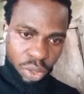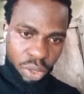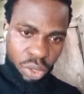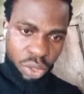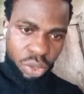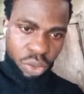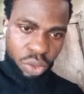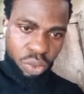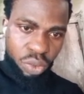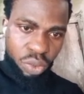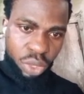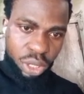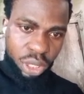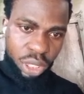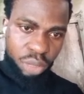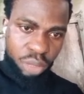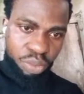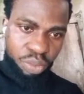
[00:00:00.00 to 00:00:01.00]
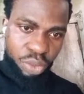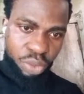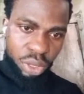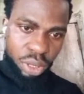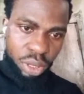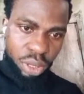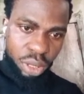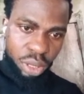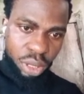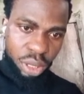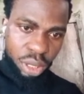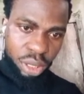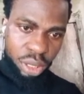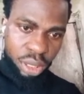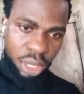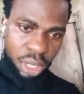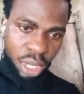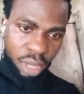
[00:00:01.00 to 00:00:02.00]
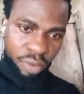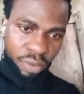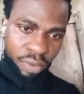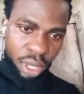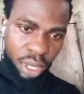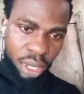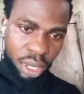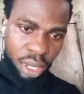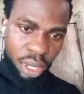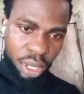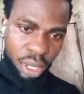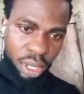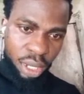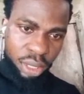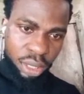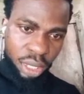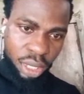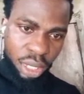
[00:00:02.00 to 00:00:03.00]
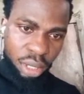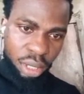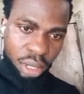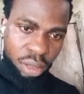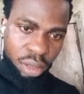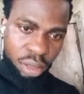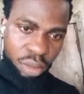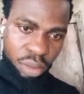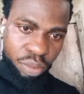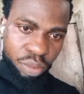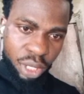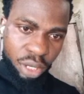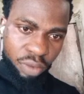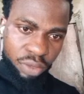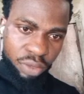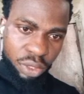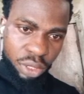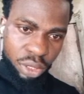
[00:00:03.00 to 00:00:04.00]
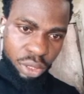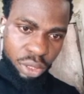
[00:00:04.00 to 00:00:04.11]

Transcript: Which it broke. It gave internal break of structure.